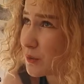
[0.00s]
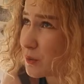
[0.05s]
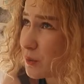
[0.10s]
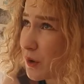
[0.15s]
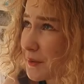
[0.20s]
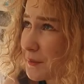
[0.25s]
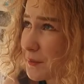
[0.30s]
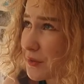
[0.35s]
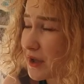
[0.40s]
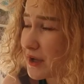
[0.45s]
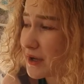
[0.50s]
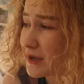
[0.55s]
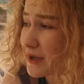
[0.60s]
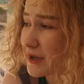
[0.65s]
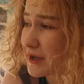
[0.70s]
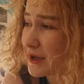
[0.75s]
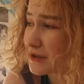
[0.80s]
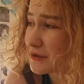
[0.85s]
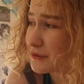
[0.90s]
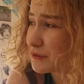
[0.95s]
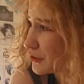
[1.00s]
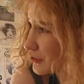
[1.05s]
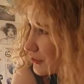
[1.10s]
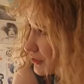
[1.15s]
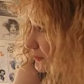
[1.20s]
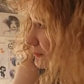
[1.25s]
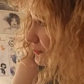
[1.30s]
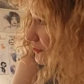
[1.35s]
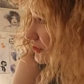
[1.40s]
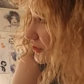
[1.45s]
what I'm thinking is, first
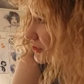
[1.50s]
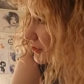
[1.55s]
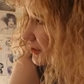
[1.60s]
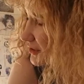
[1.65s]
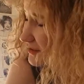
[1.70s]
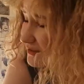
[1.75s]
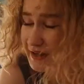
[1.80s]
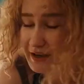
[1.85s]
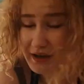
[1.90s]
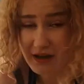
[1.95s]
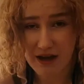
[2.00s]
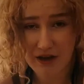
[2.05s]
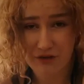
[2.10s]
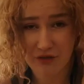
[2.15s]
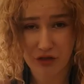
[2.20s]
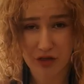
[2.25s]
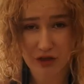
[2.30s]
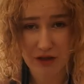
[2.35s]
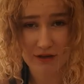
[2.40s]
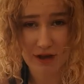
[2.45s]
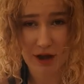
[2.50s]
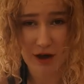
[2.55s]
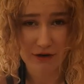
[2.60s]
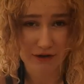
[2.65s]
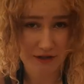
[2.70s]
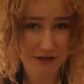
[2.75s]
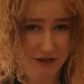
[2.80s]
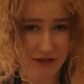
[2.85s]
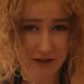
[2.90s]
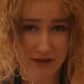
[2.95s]
I'm just gonna take everything down because
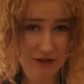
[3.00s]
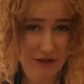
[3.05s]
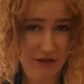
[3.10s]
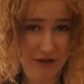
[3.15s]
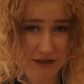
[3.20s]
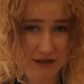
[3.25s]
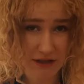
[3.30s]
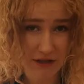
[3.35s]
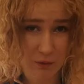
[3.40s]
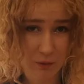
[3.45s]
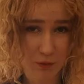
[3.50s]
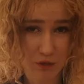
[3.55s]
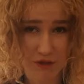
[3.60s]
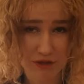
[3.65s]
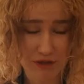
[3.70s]
I need to clean the walls